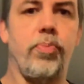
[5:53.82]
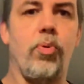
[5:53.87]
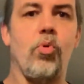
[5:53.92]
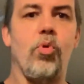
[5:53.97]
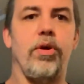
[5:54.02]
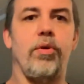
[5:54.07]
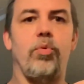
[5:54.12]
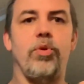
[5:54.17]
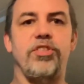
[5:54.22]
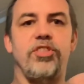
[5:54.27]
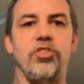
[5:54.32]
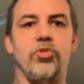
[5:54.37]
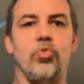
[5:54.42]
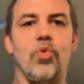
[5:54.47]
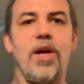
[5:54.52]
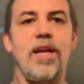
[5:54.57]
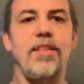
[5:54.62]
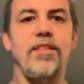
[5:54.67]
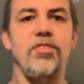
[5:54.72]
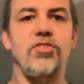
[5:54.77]
point, which is
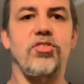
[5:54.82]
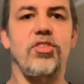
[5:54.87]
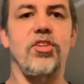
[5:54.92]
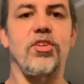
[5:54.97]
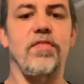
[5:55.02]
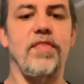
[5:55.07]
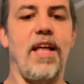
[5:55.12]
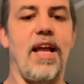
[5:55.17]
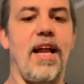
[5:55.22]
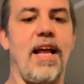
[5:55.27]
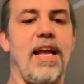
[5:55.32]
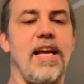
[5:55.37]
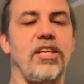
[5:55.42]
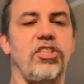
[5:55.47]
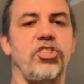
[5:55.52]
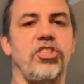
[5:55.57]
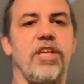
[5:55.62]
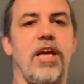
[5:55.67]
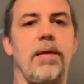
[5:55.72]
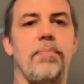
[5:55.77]
right in the center of that S
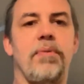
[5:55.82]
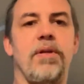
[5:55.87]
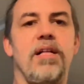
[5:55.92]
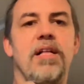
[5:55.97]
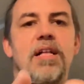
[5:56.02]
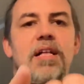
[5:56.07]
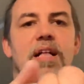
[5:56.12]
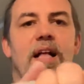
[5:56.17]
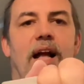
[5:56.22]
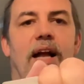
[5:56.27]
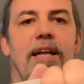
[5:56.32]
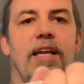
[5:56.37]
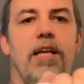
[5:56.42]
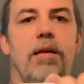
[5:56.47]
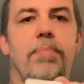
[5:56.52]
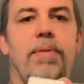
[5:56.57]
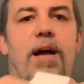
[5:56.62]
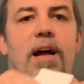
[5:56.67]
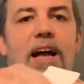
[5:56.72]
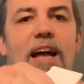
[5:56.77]
shape. I get
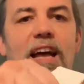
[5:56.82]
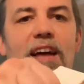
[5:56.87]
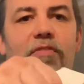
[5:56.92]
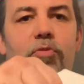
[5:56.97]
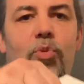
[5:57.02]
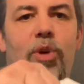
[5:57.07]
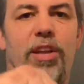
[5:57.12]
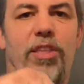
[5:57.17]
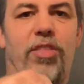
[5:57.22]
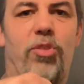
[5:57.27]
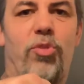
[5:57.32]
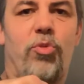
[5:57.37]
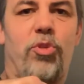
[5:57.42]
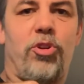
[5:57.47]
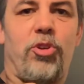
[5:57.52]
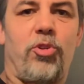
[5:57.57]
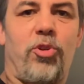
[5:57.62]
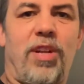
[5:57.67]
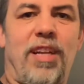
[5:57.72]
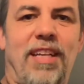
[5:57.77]
about halfway
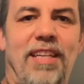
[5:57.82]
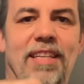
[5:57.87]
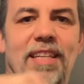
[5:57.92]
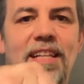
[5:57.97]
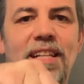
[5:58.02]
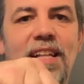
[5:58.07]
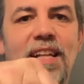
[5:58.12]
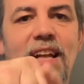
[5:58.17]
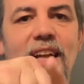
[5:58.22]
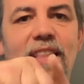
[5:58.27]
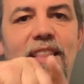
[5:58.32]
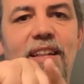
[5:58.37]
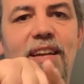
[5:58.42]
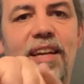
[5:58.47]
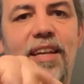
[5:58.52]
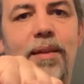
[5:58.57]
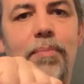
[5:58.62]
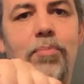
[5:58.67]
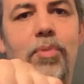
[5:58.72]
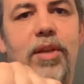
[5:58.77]
through, and then I
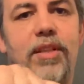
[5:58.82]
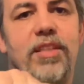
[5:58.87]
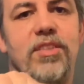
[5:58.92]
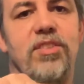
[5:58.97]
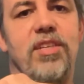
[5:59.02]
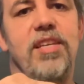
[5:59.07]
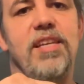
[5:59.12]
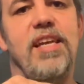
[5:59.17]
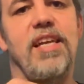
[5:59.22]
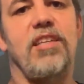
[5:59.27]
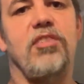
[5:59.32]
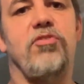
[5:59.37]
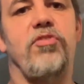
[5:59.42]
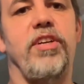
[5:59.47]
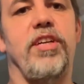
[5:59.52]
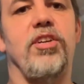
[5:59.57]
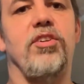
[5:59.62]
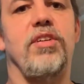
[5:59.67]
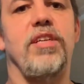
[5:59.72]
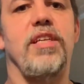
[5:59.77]
can bring this index
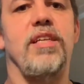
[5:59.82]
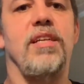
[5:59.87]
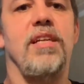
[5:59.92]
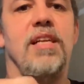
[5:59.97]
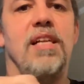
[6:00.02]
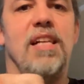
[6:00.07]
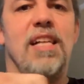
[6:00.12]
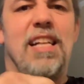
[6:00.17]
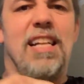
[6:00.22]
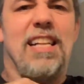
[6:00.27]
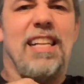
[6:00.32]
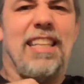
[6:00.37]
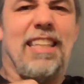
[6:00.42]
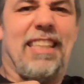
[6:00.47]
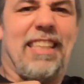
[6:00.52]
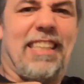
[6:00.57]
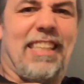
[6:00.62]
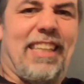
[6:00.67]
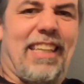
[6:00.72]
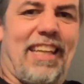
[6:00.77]
finger in
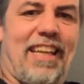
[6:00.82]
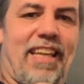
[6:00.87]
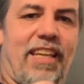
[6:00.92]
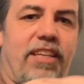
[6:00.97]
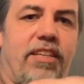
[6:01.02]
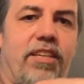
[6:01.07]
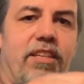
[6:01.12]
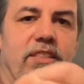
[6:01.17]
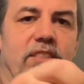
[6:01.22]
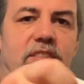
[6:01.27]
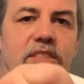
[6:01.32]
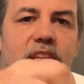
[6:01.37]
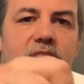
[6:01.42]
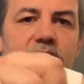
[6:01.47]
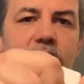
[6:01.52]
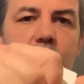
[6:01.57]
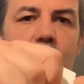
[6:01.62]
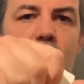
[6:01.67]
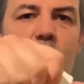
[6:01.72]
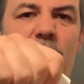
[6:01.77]
and
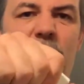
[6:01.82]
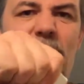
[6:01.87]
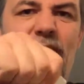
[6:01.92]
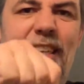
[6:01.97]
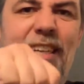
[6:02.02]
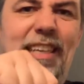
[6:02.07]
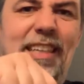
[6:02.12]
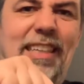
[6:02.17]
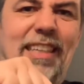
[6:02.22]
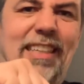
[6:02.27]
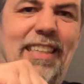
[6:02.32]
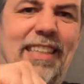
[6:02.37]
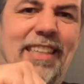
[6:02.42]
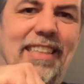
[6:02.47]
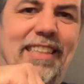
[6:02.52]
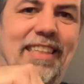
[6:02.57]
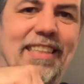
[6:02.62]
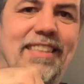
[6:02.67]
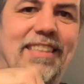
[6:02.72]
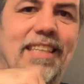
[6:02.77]
continue
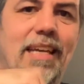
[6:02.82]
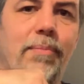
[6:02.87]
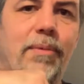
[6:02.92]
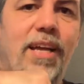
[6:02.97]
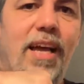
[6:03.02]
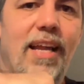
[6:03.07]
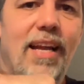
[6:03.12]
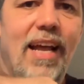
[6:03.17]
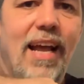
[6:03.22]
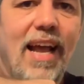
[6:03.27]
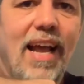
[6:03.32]
that same kind of